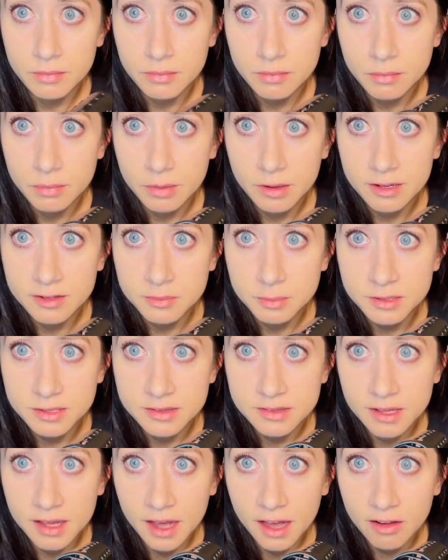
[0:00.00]

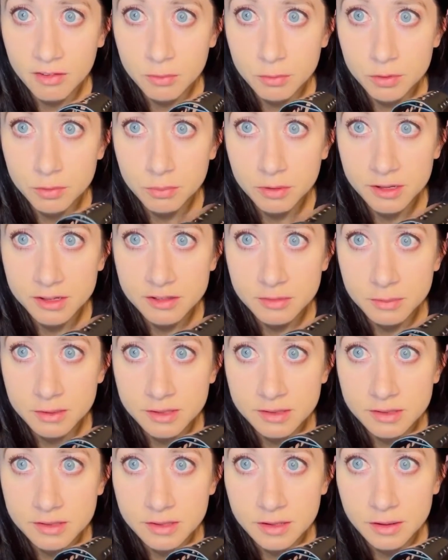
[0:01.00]
placements, the half moon
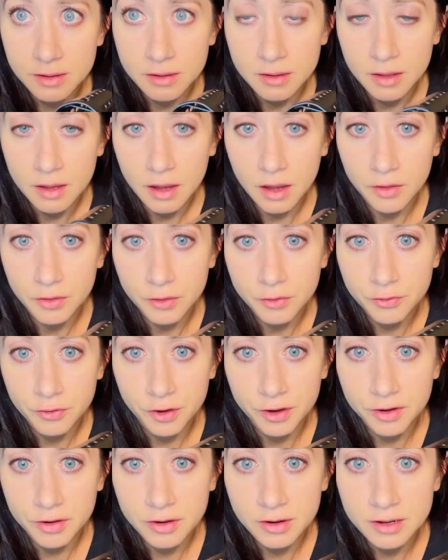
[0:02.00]
placements on the
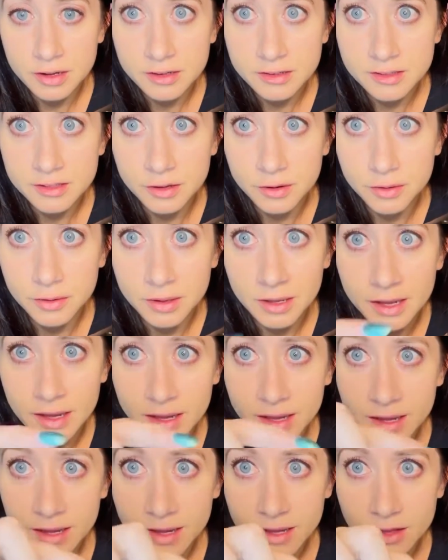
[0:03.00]
front are. So
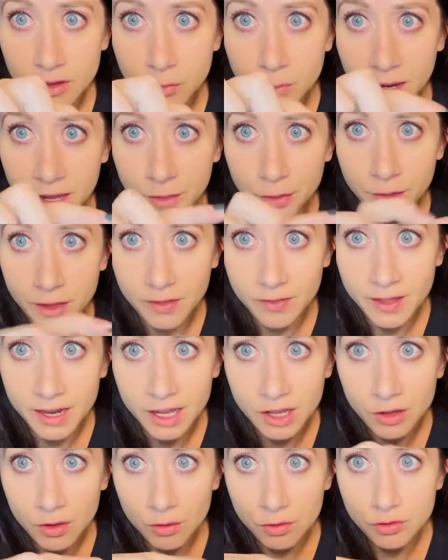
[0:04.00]
you might think that
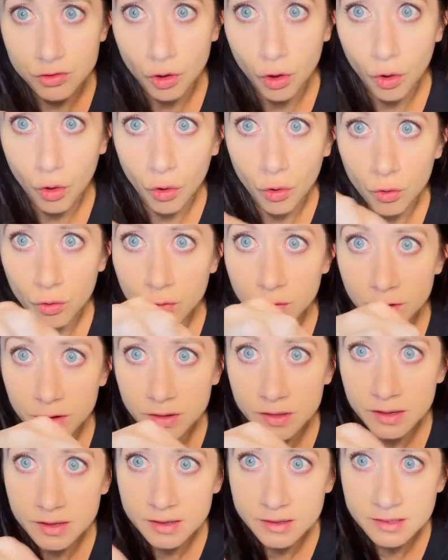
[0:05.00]
it goes over
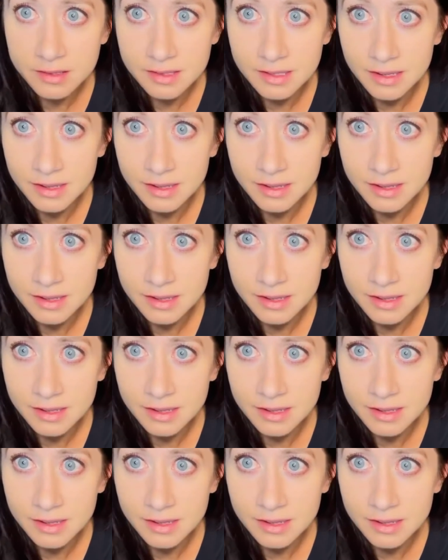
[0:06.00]
this,